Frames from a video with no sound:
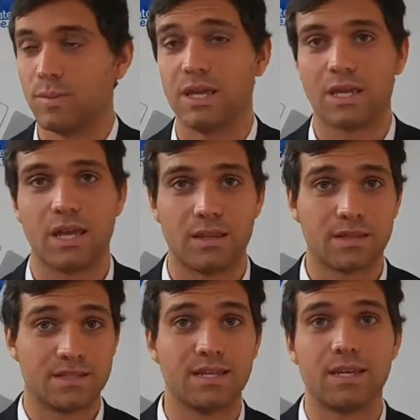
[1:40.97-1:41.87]
Being in
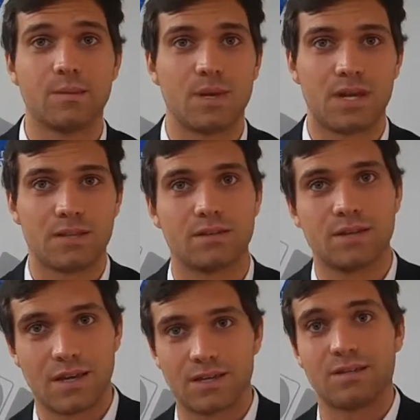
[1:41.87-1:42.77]
the team
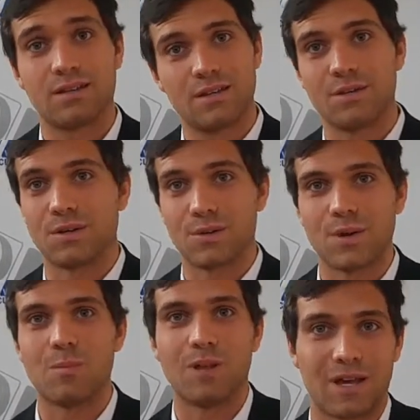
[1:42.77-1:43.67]
and you
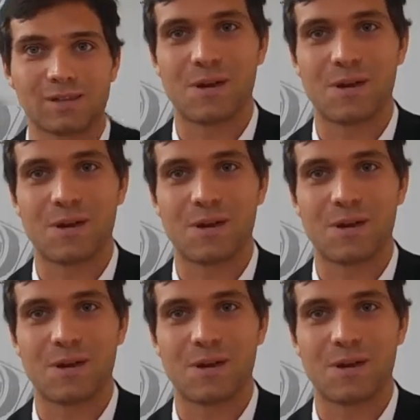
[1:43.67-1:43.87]
know, applying